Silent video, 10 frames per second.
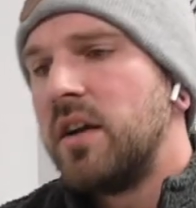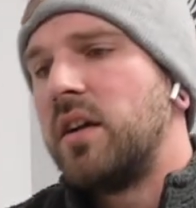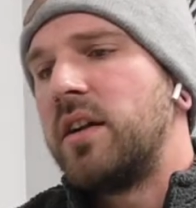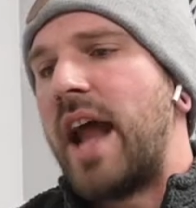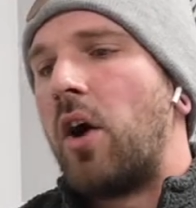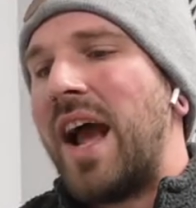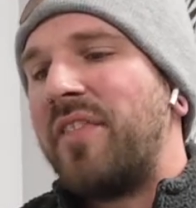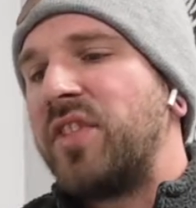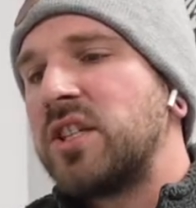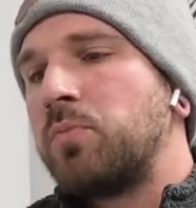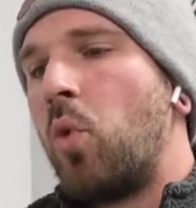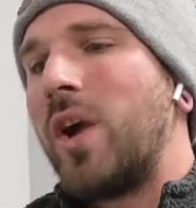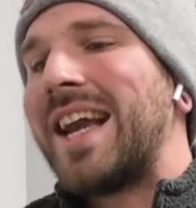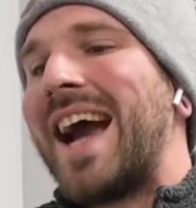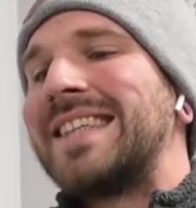Now, at this
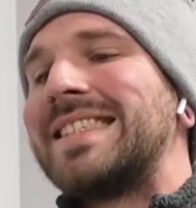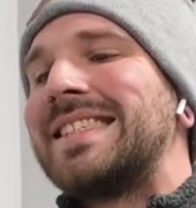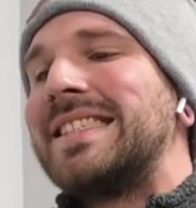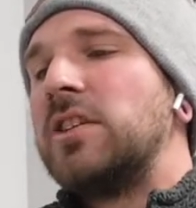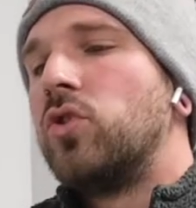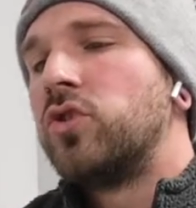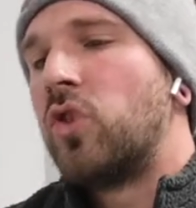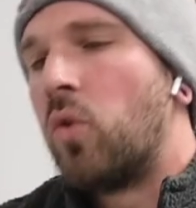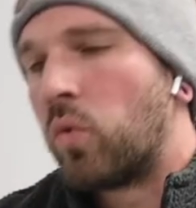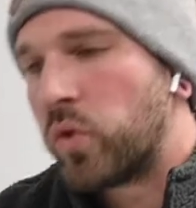point, I still don't